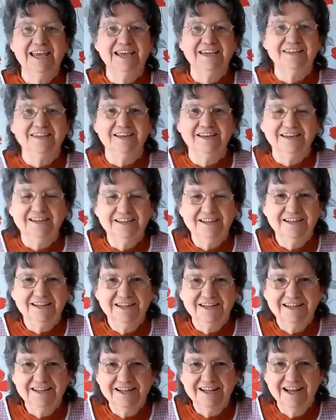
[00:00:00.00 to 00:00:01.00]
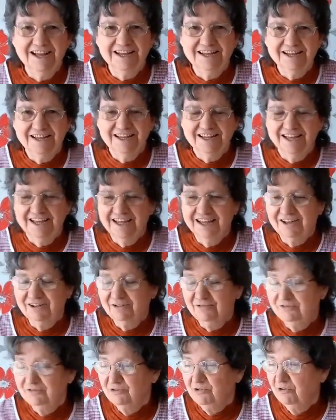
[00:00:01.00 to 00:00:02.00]
Well, that's the point.
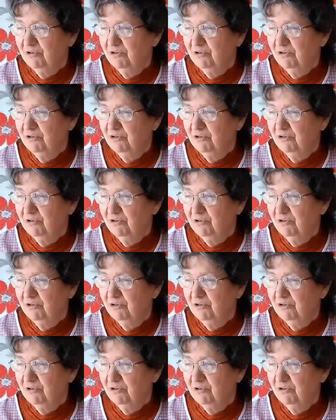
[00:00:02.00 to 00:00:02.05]
Of